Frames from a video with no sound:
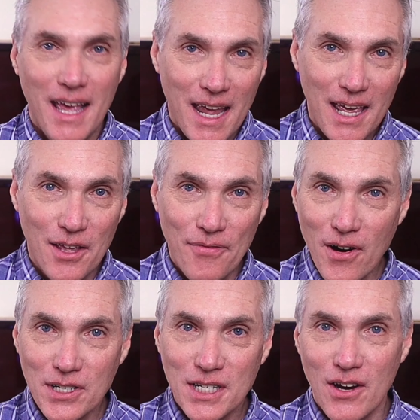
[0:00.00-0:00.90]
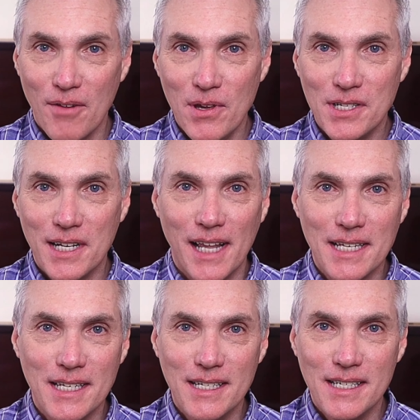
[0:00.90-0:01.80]
In the first year of music
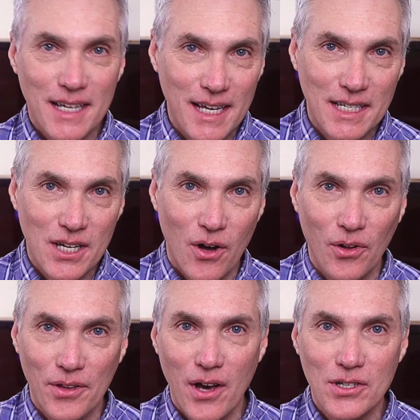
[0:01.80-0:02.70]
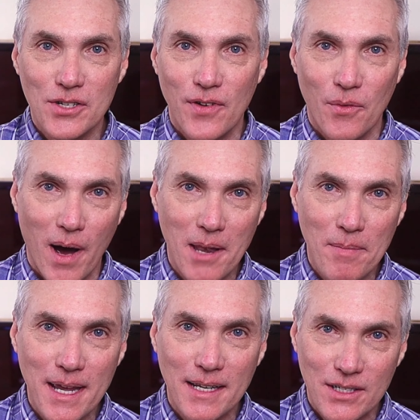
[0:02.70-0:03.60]
lessons, kids hold notes for 1
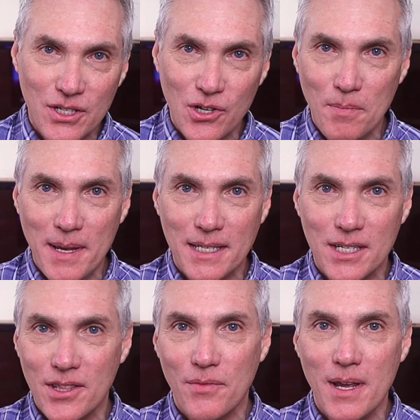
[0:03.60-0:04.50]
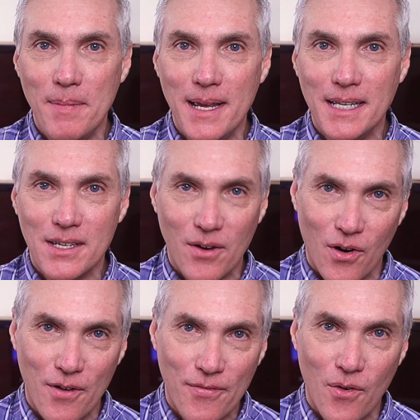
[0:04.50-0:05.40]
beat, 2 beats, 3 beats,
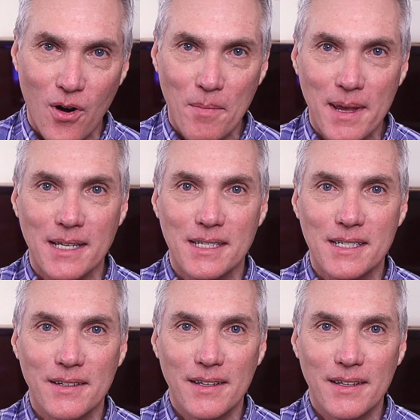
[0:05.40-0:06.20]
or 4 beats.